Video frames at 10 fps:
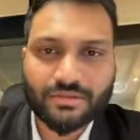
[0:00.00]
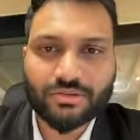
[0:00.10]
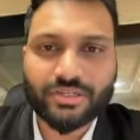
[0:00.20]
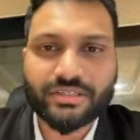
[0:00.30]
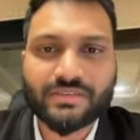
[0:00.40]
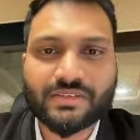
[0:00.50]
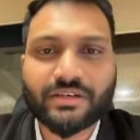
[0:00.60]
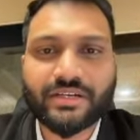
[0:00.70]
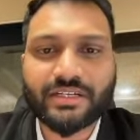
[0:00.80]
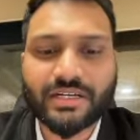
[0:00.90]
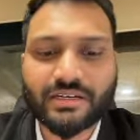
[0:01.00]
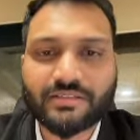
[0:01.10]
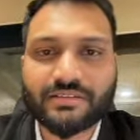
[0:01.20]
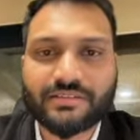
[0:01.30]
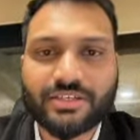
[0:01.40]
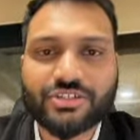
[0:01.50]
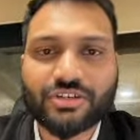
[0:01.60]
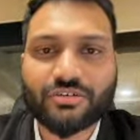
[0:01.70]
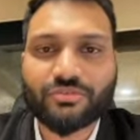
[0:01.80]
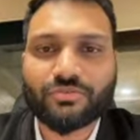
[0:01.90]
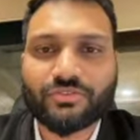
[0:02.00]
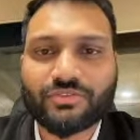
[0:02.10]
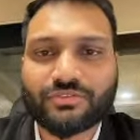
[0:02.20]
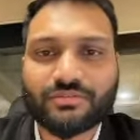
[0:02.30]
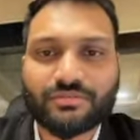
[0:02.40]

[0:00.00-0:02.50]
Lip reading: Okay. These are data analysis teacher notes.